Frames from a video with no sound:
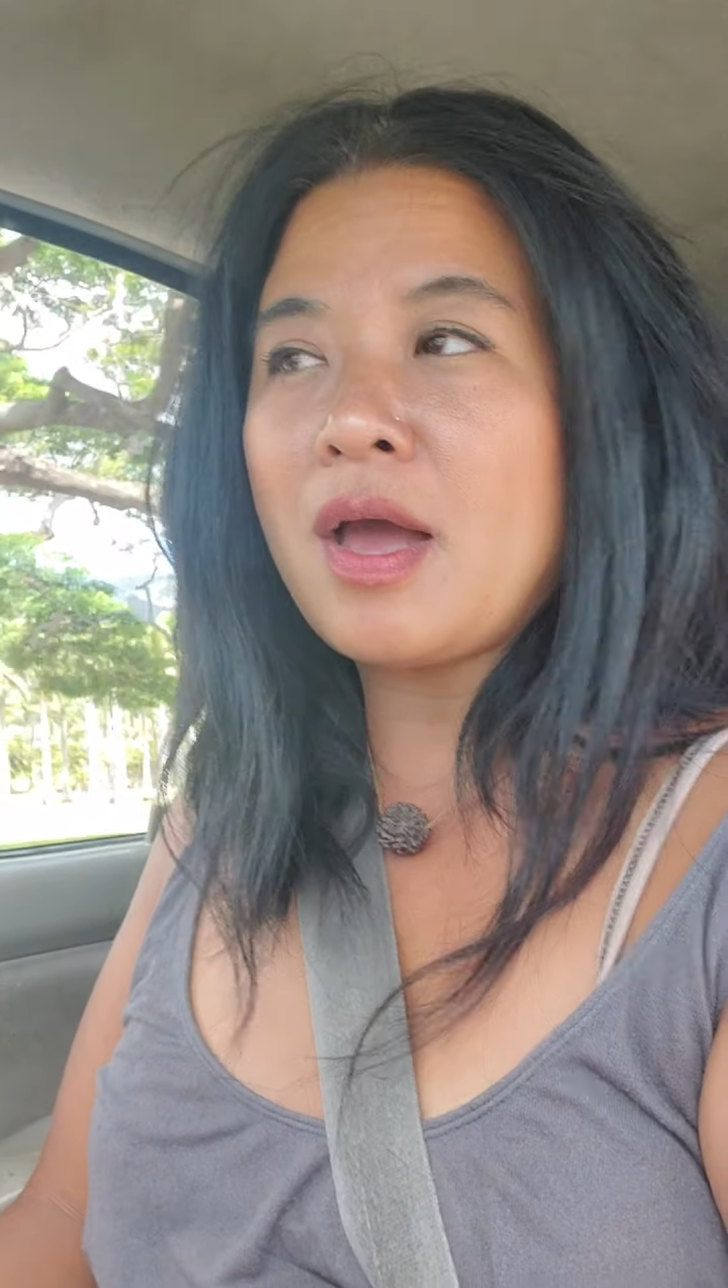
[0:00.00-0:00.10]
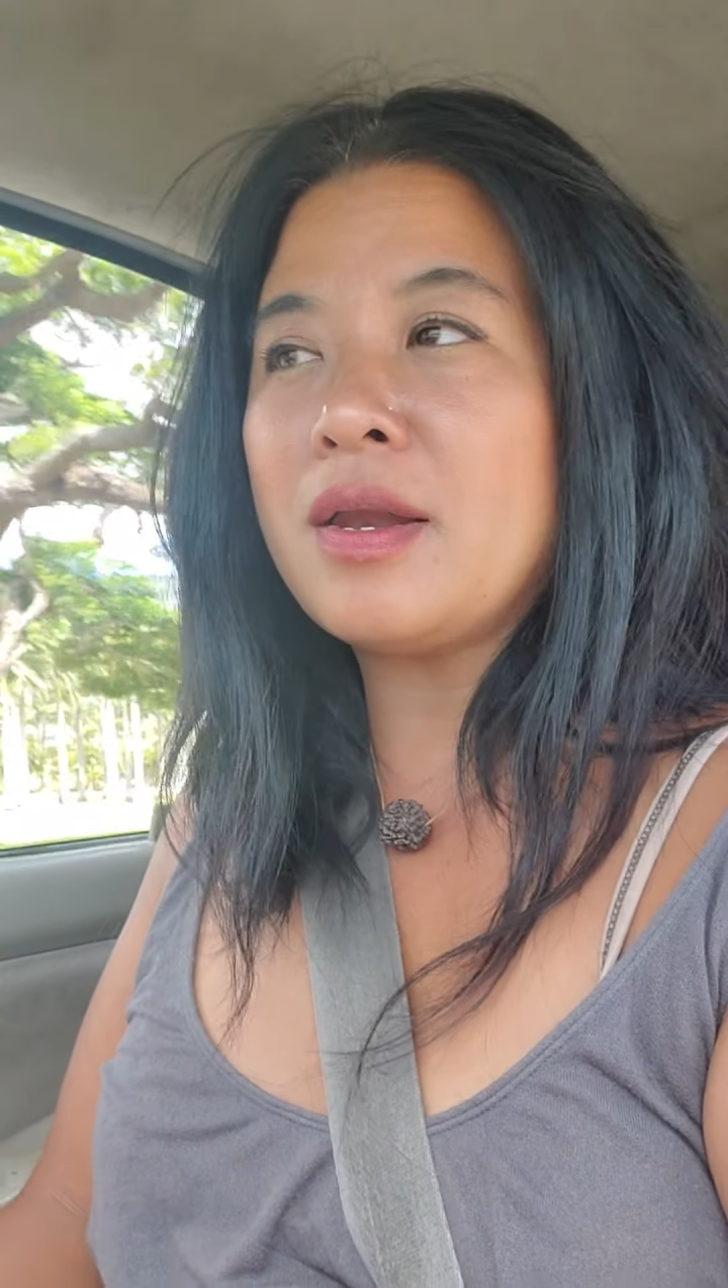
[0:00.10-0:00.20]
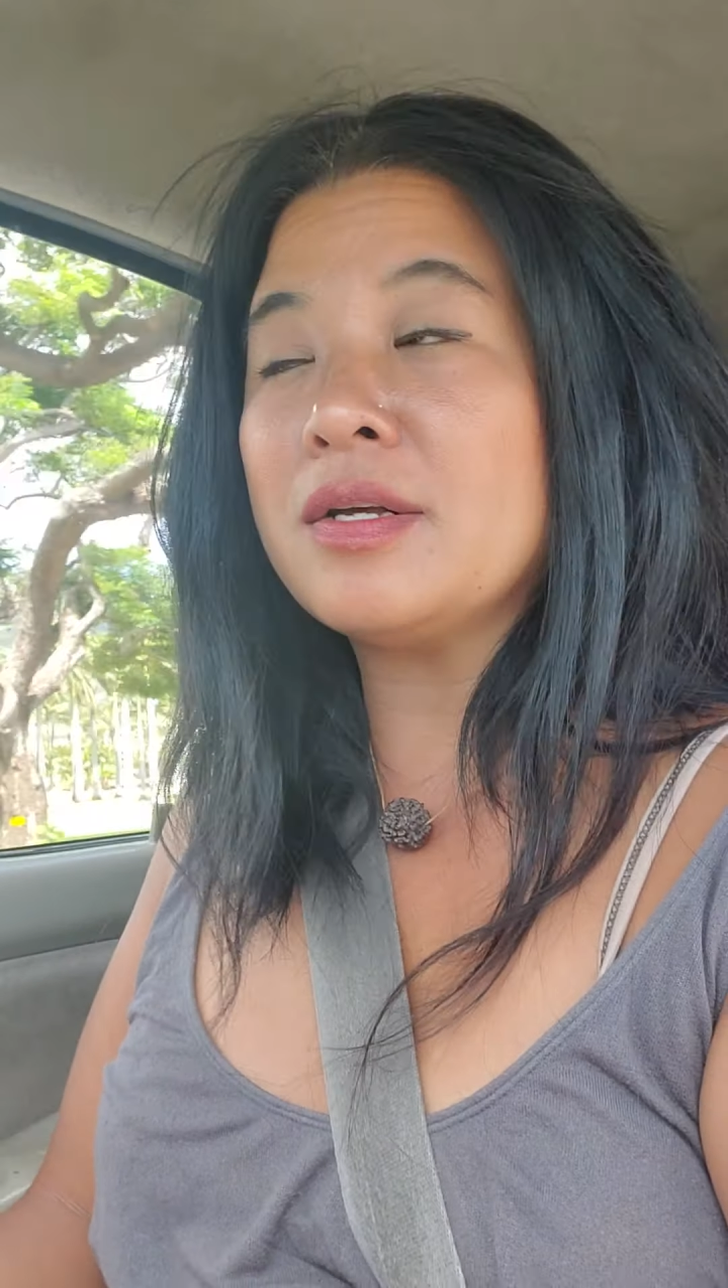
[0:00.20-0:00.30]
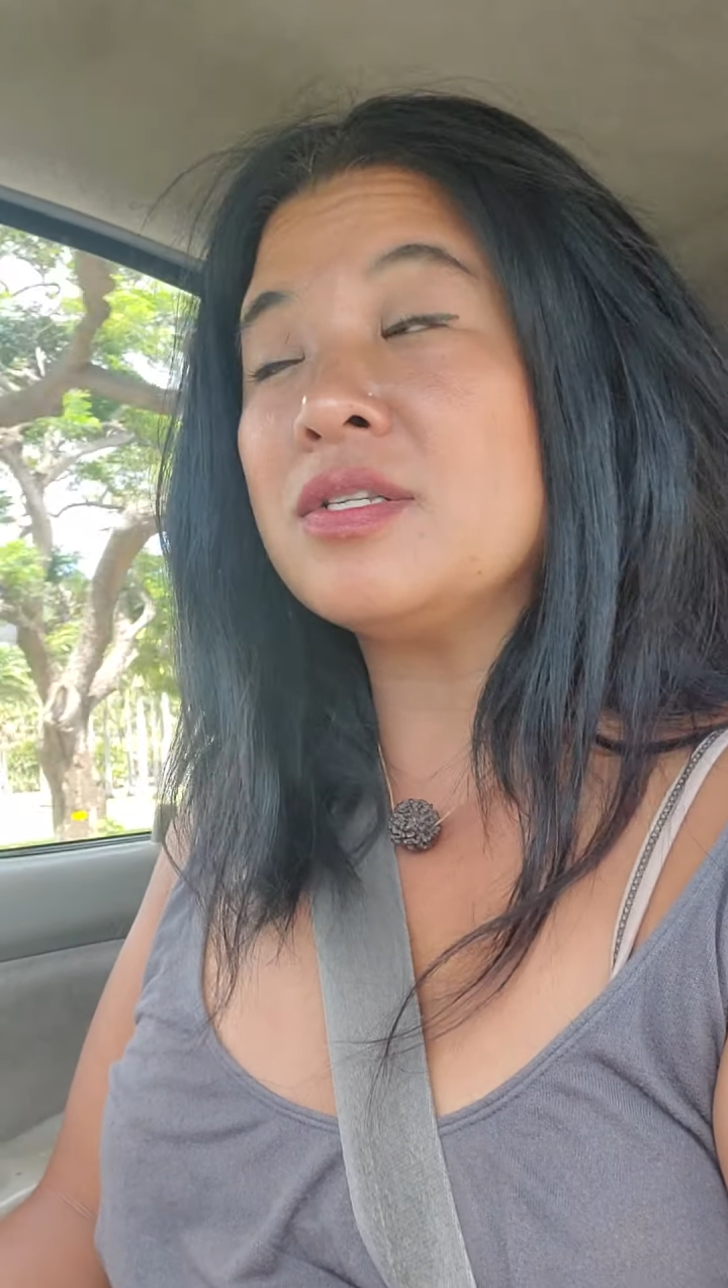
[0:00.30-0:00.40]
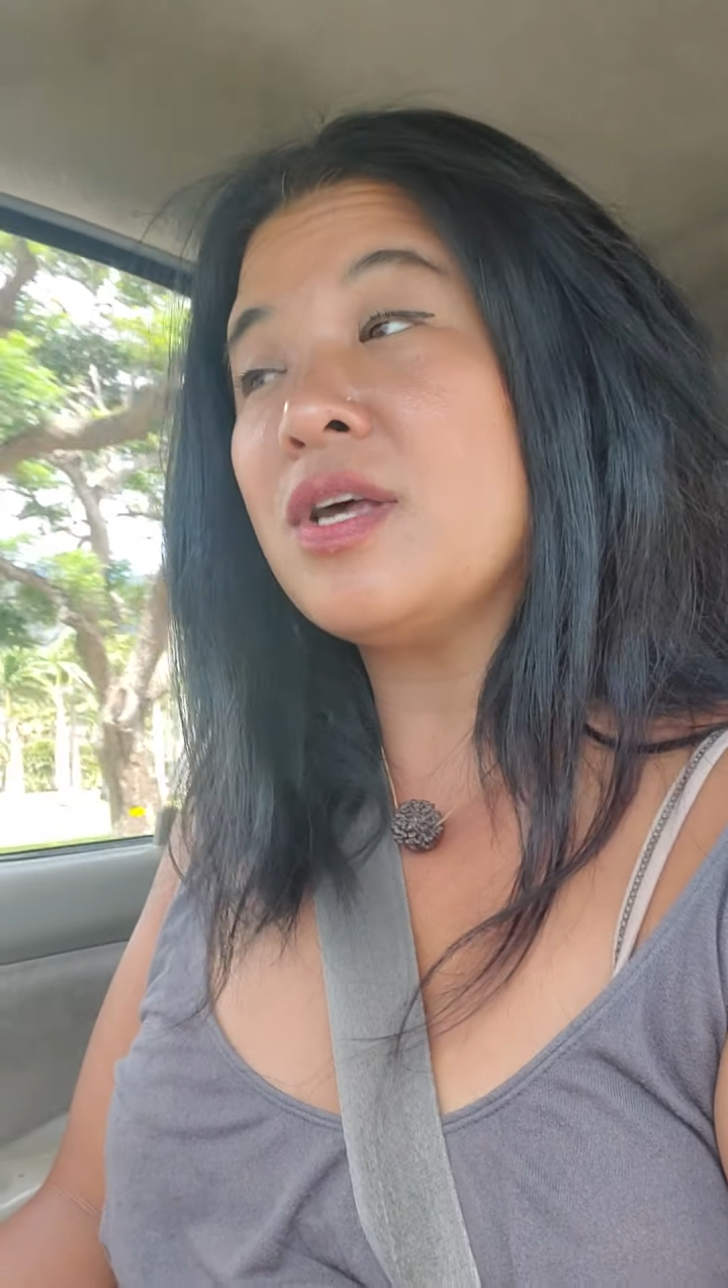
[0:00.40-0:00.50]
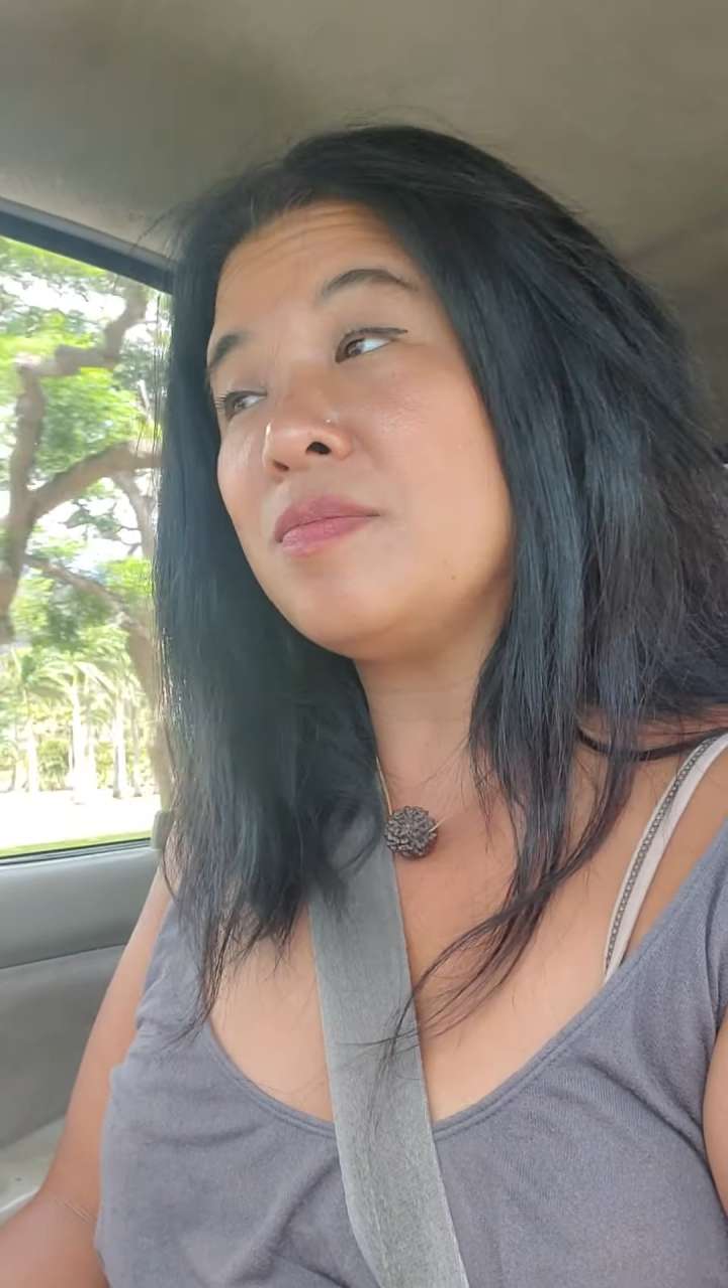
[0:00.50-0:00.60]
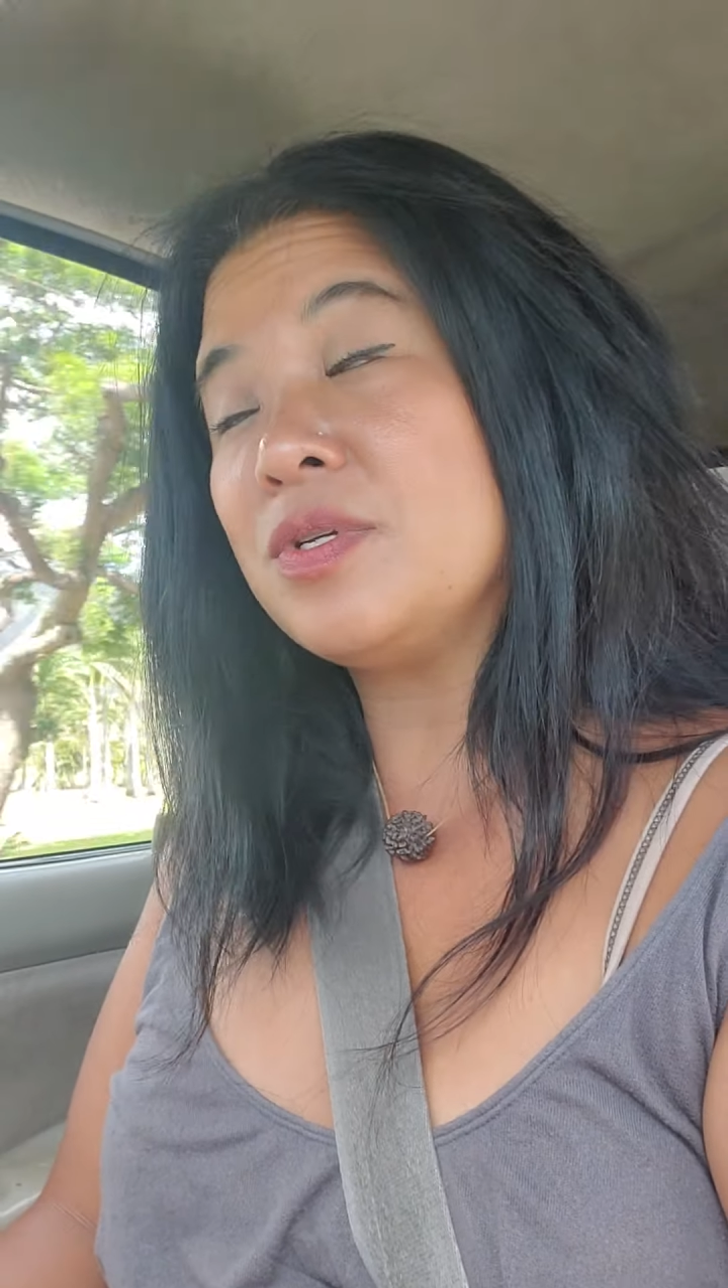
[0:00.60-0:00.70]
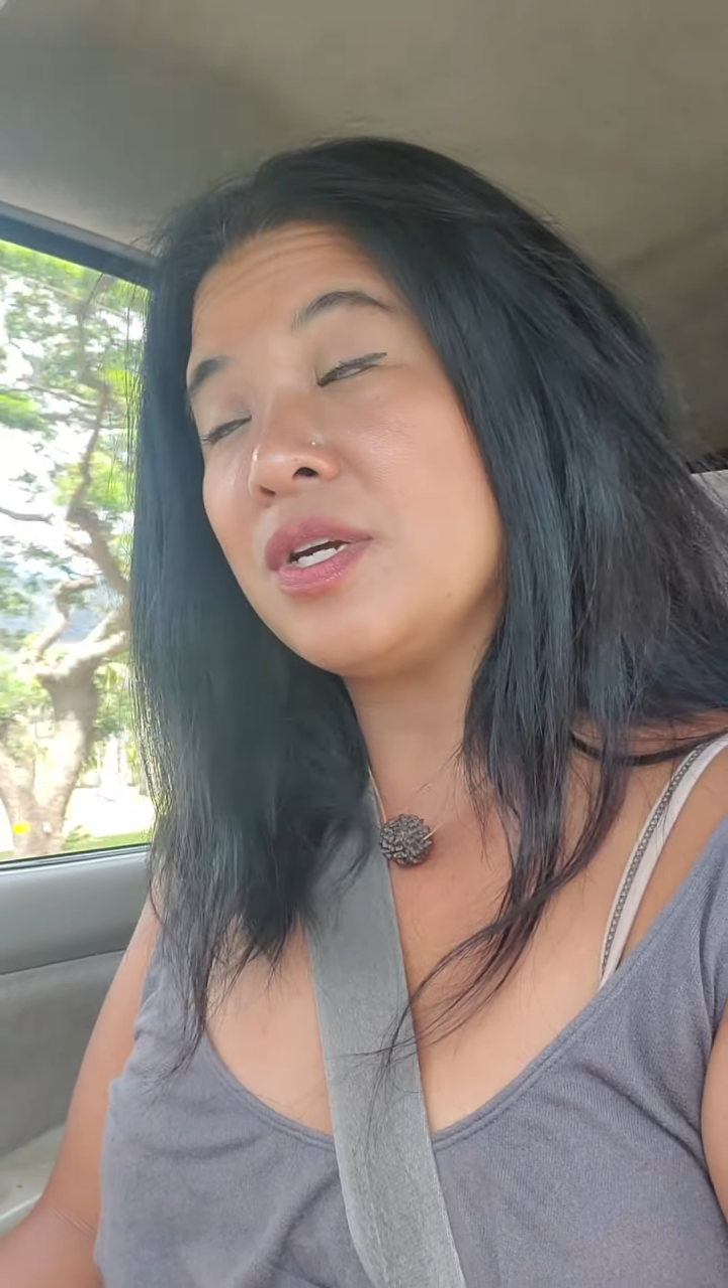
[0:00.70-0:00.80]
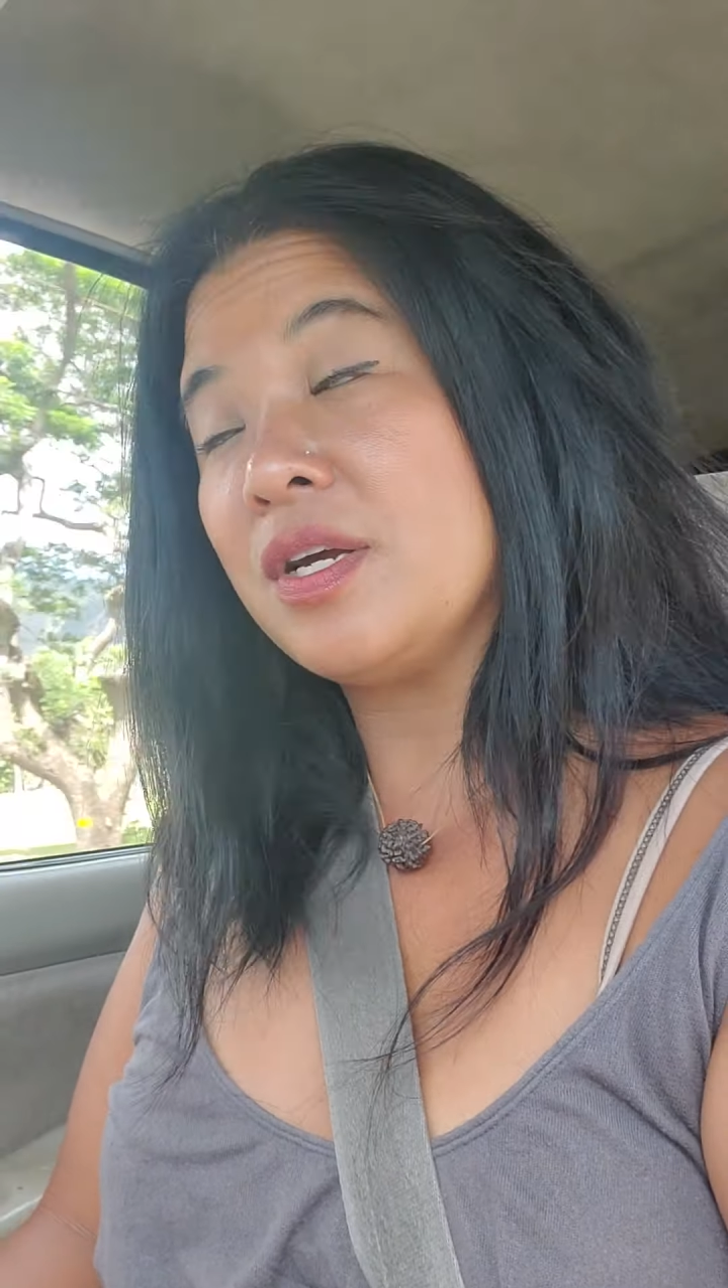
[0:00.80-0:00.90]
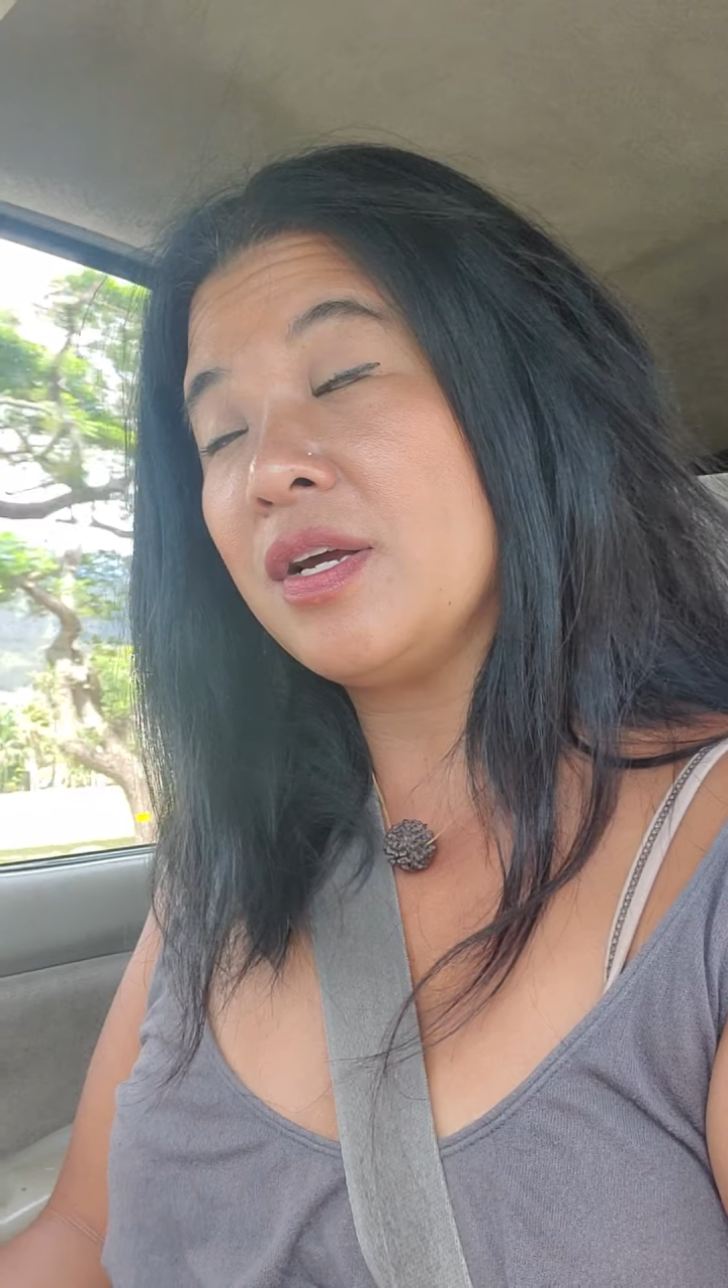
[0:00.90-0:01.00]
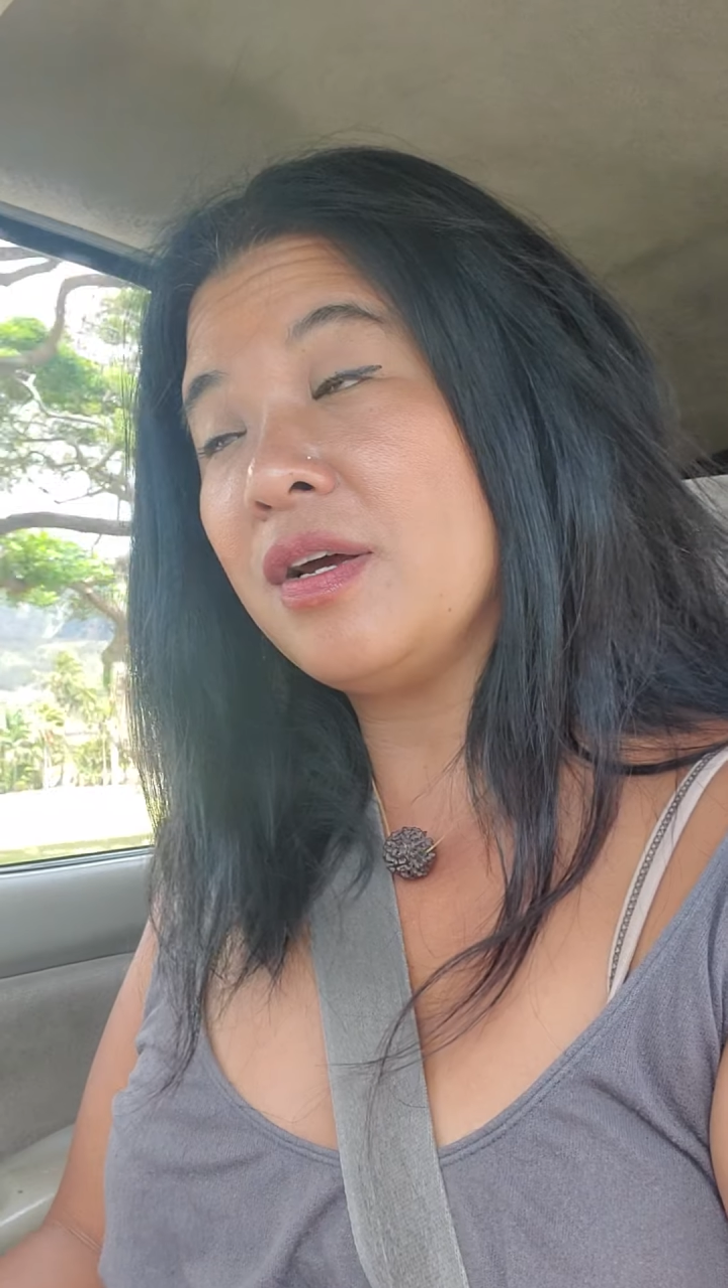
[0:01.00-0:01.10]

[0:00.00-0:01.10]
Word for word: and accepting